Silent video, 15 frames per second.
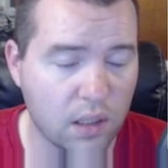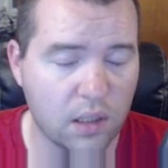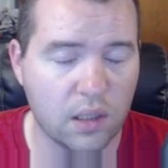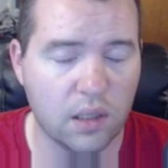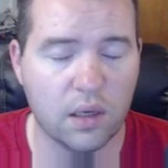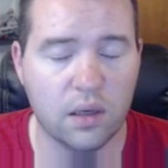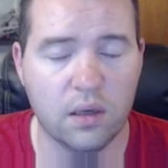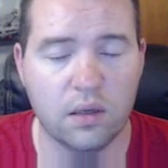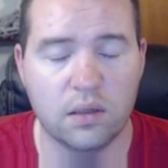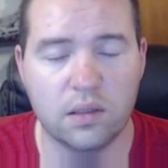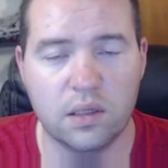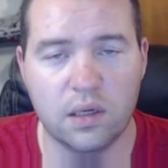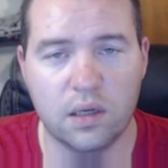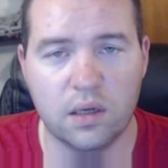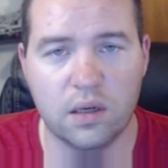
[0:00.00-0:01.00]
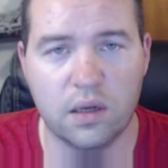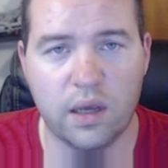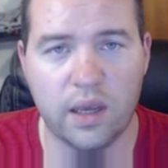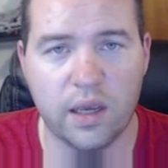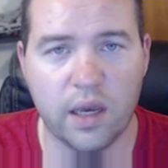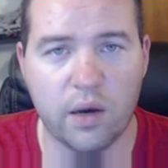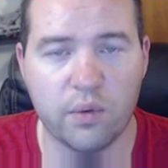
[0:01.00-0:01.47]
and
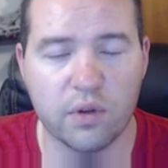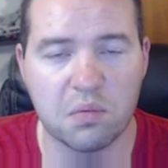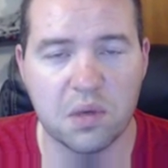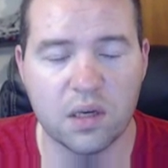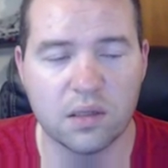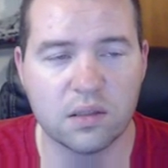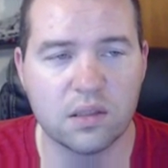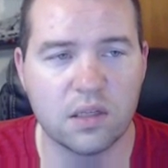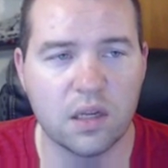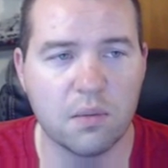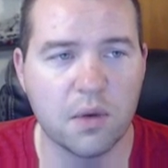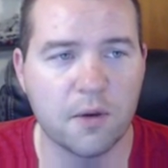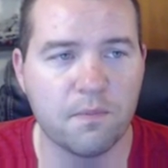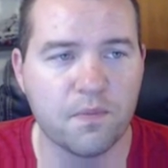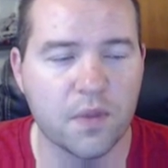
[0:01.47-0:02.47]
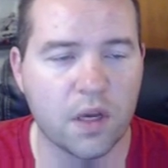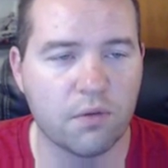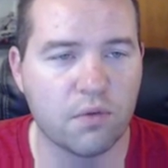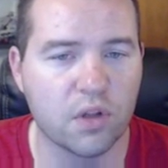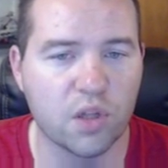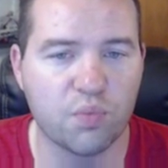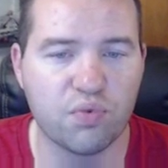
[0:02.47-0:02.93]
hang out with me on Steemit.
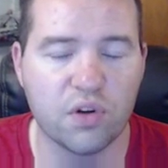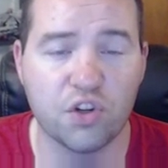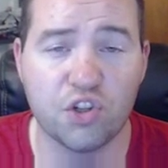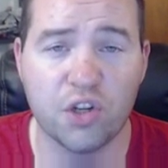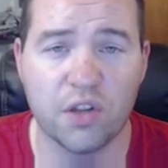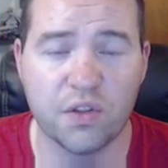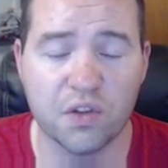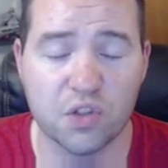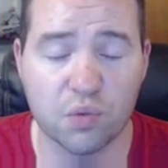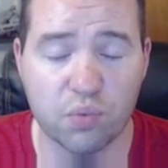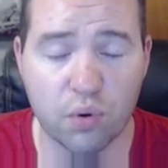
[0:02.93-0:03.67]
Really appreciate the support